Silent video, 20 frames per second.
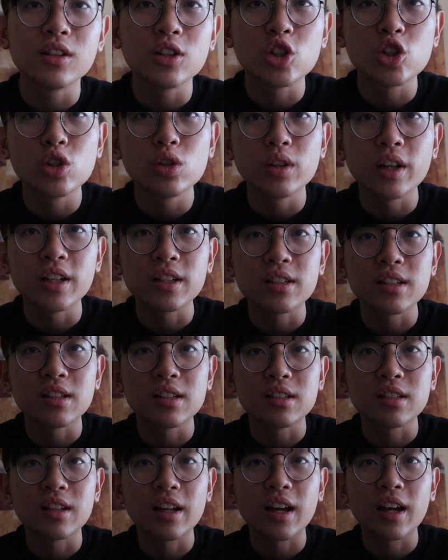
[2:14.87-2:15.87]
the
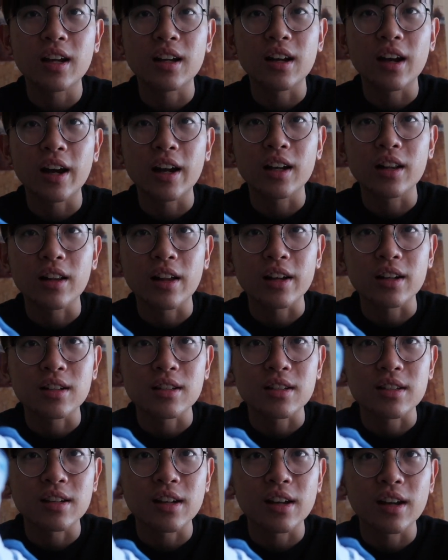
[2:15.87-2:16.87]
shoelaces that I like
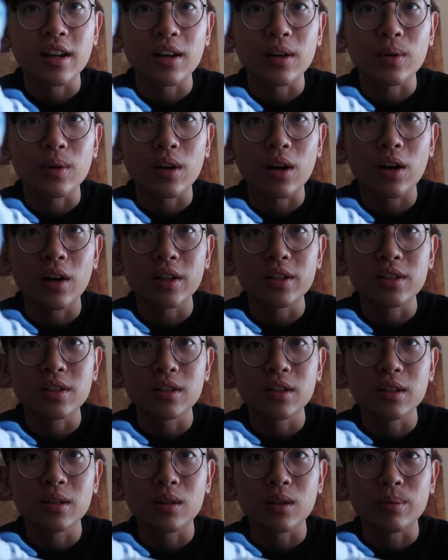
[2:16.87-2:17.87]
to say
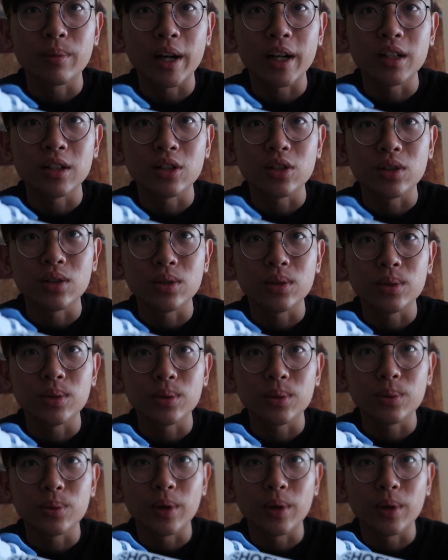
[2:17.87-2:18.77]
constantly remind you